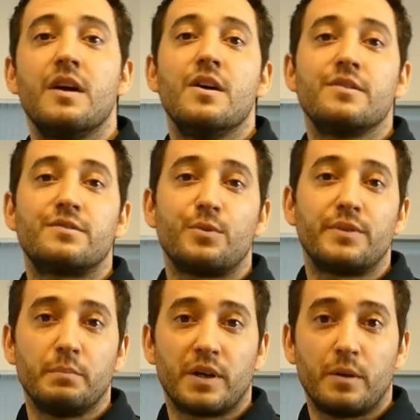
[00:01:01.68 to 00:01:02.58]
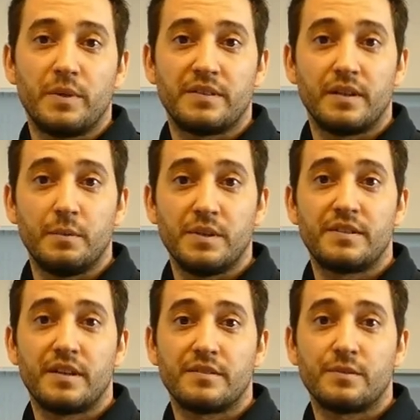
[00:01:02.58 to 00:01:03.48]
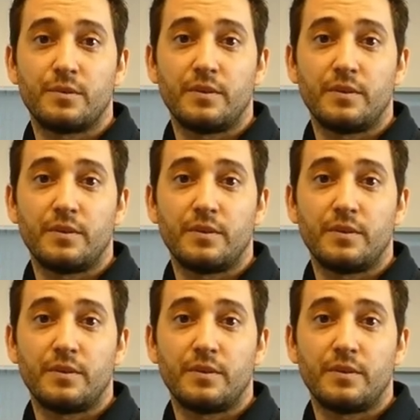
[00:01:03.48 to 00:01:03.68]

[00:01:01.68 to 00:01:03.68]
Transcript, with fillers: 13 megapixel image sensor